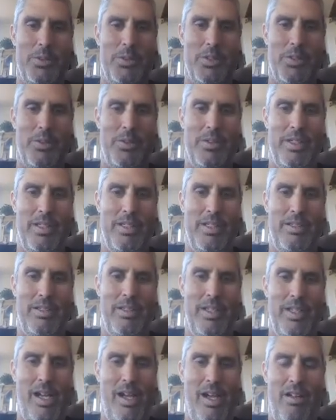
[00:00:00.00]
So
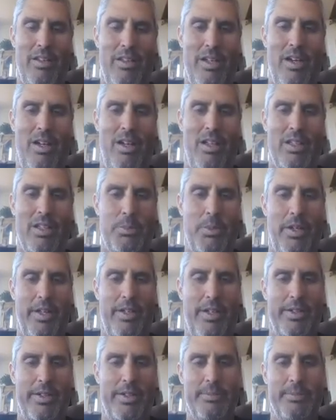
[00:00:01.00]
all in all, it's pretty good.